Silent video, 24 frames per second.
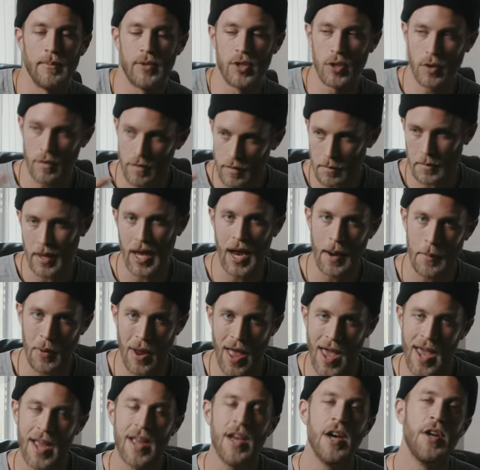two from camera
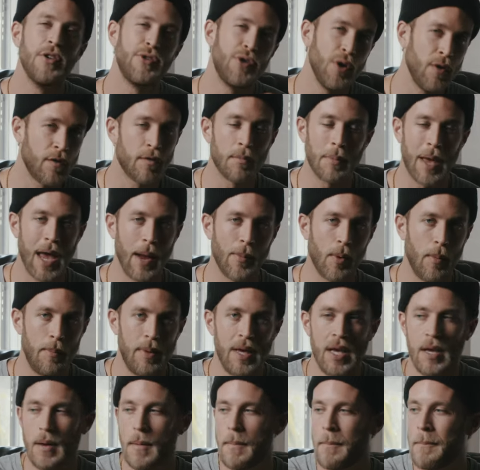A, two from camera
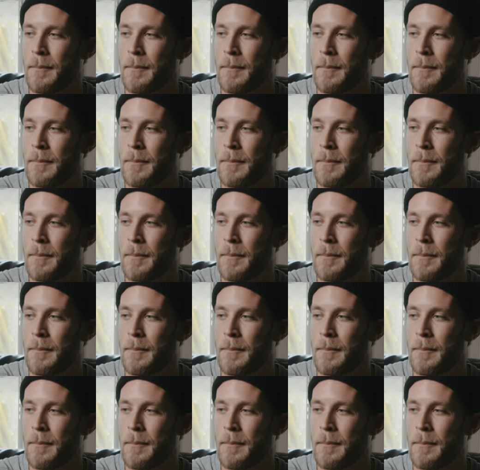B,